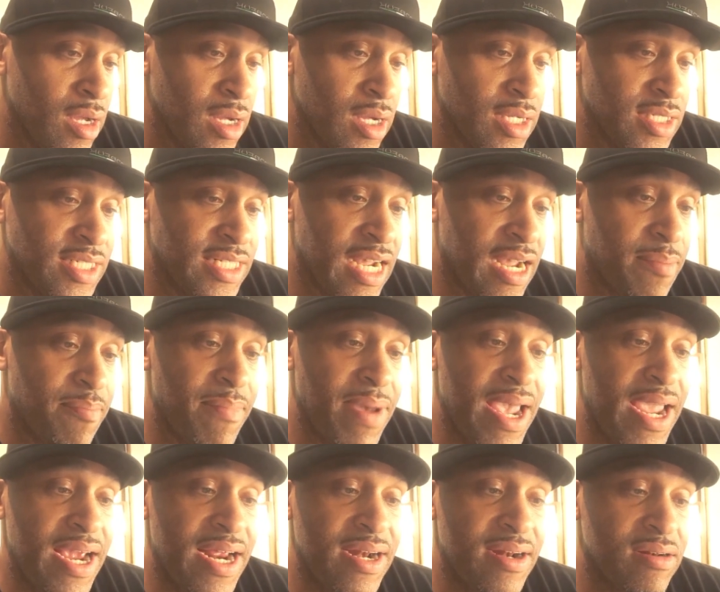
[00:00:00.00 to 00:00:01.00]
Check
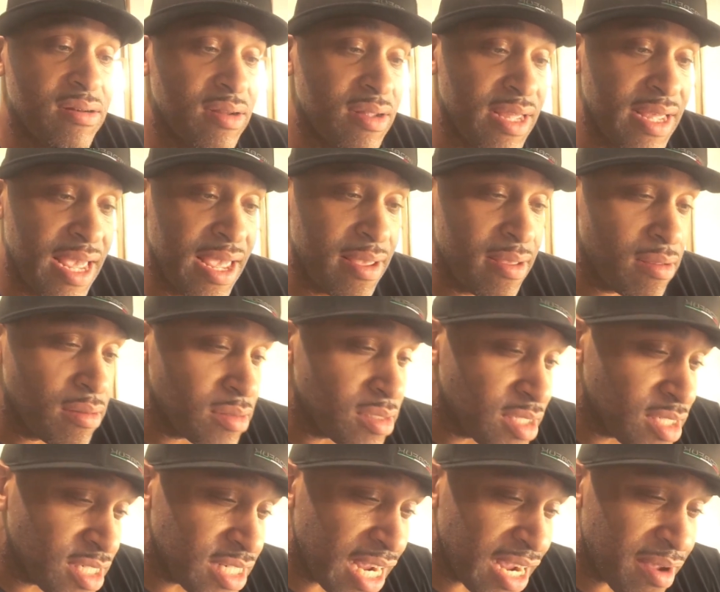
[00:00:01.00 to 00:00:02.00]
main
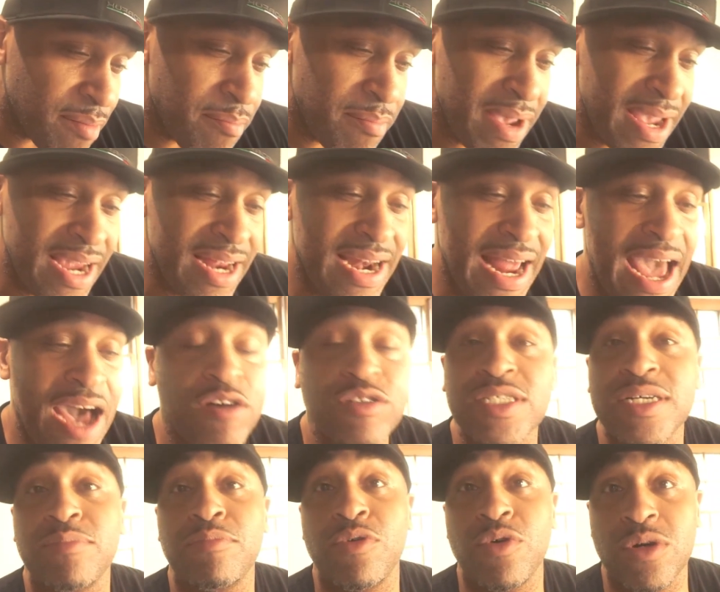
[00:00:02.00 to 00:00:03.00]

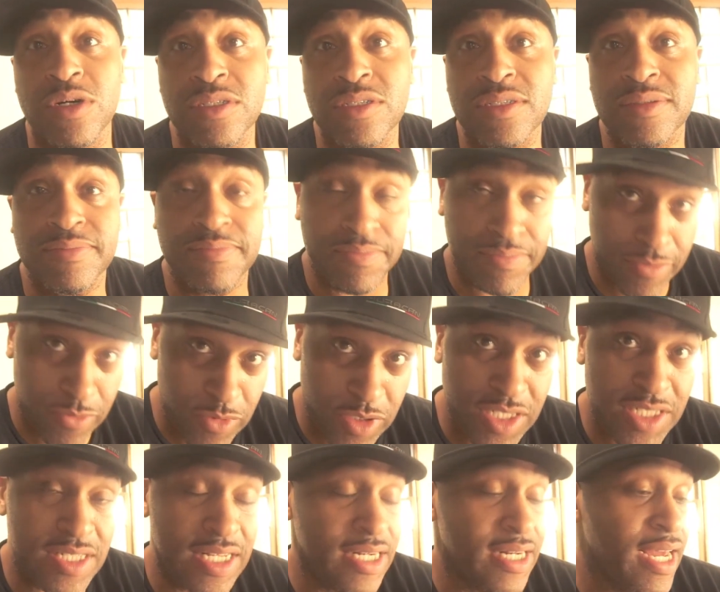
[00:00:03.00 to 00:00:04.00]
housing bores,
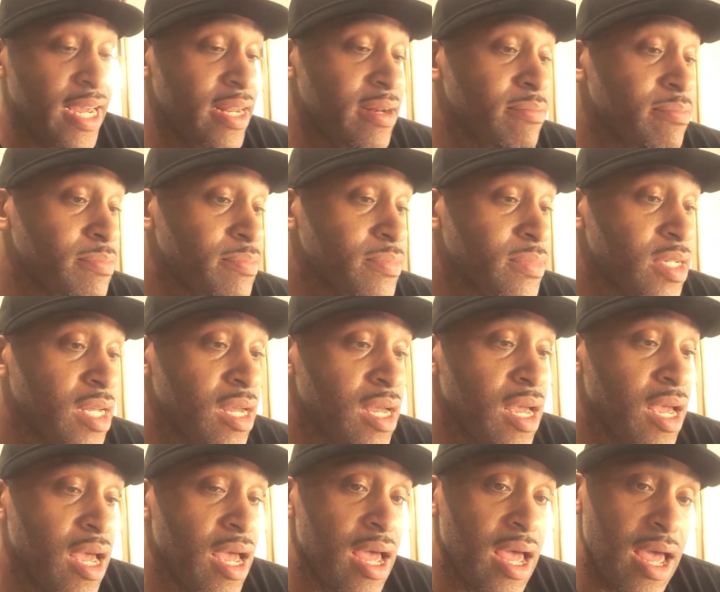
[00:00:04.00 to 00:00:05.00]
which they did,
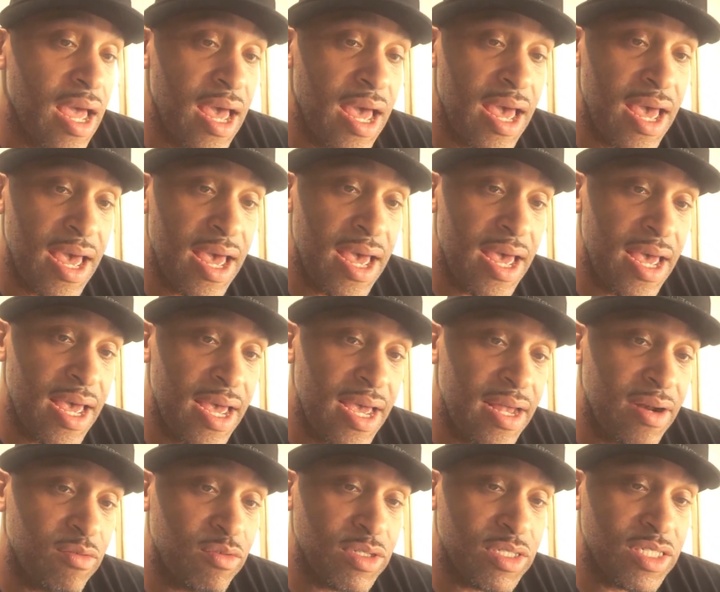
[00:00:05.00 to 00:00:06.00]

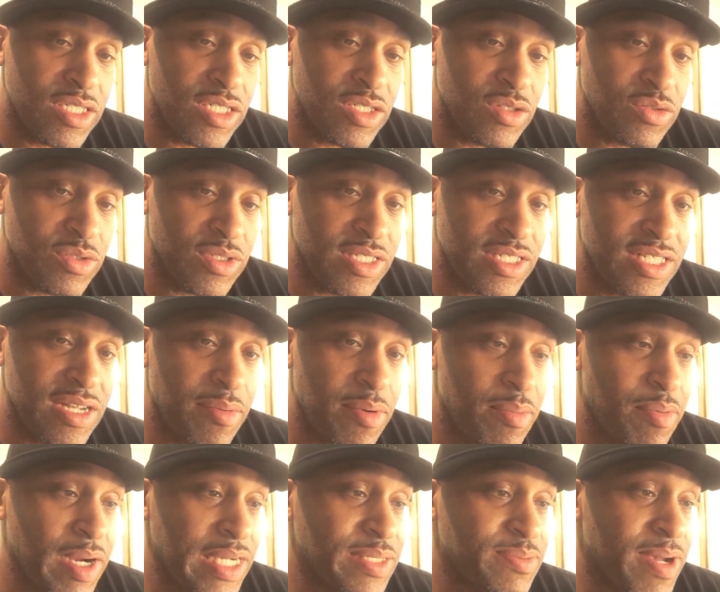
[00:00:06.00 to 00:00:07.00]
and which was a separate
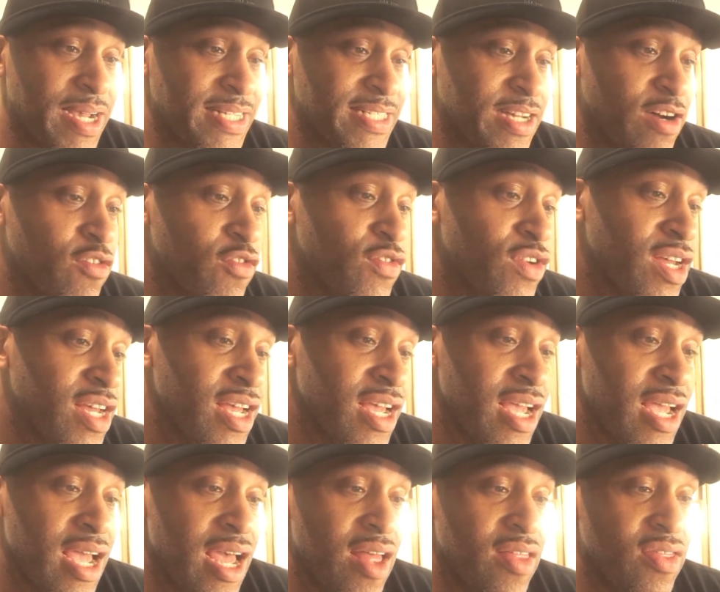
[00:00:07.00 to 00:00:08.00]
price by itself.
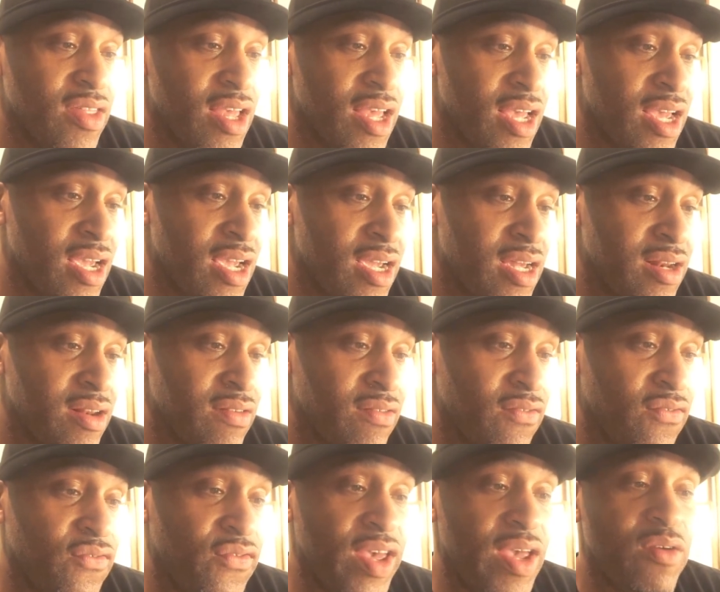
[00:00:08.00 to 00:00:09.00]
And then
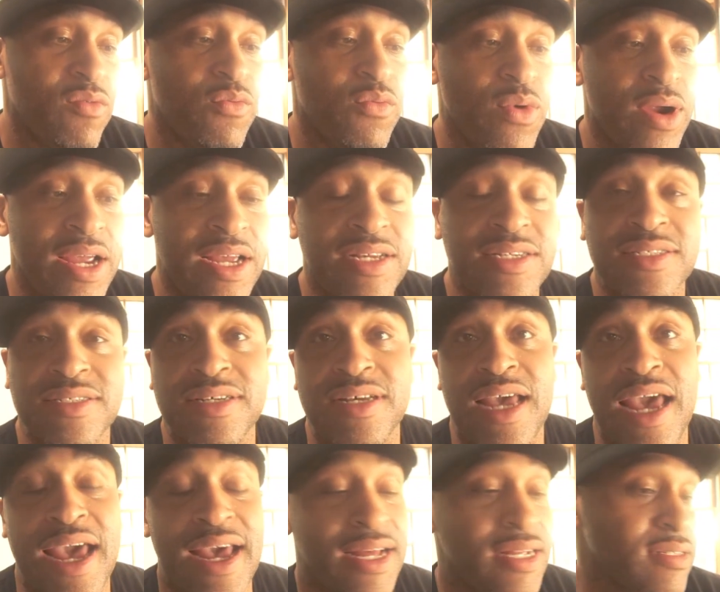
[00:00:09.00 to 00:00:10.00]
fit ring
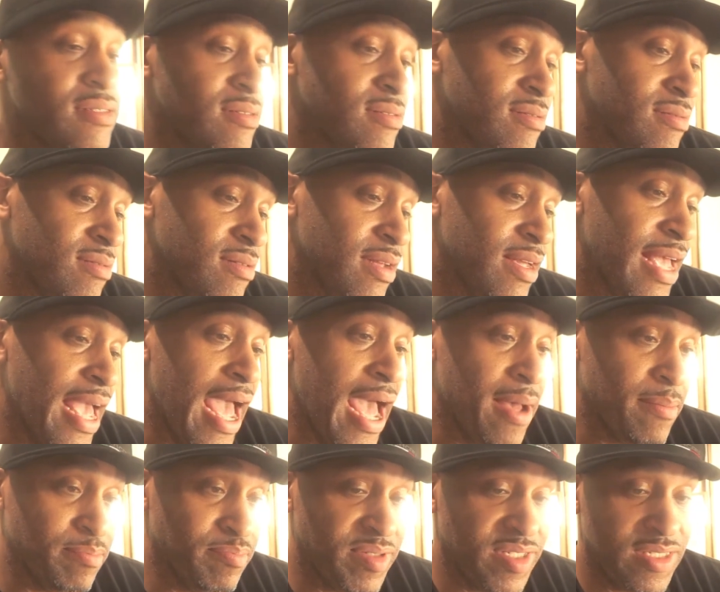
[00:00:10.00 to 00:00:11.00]
and
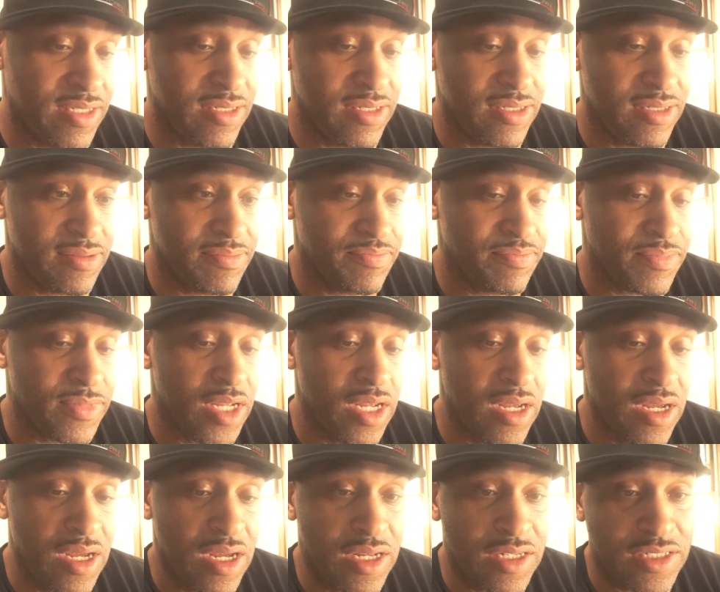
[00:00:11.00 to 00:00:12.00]
gaps.
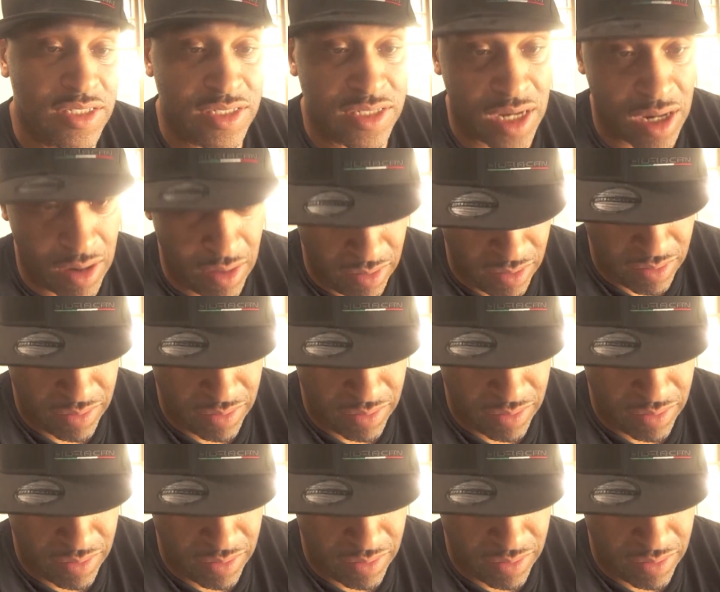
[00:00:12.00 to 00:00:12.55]
So